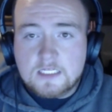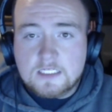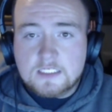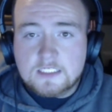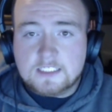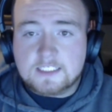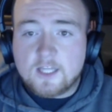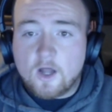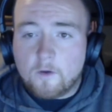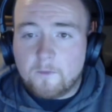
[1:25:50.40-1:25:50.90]

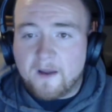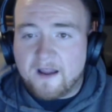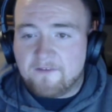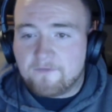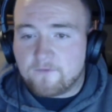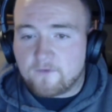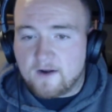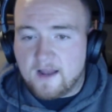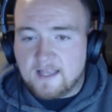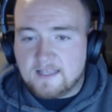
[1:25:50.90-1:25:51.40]
So, my
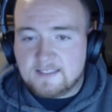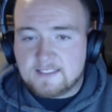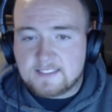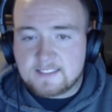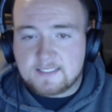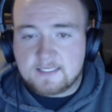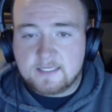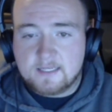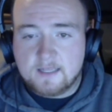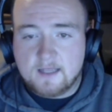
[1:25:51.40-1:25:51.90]

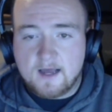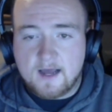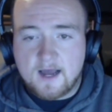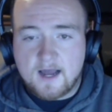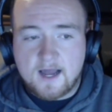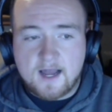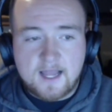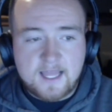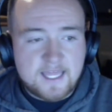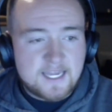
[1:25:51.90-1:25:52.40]
friends,
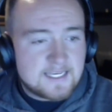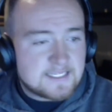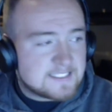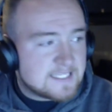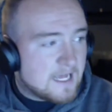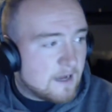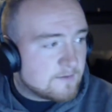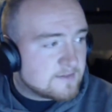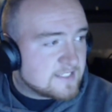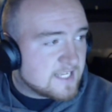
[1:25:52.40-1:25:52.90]
it is
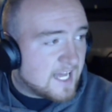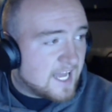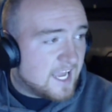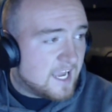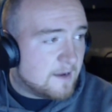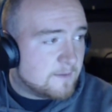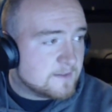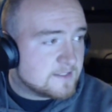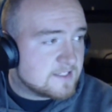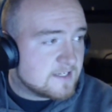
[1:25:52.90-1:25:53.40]
now
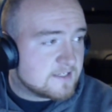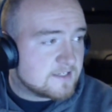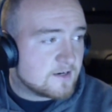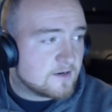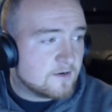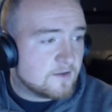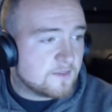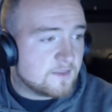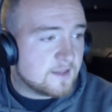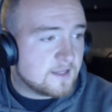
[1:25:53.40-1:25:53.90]
time to
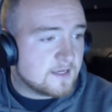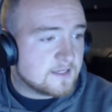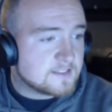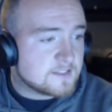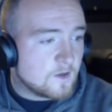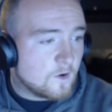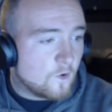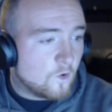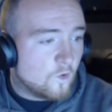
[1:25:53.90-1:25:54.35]
turn things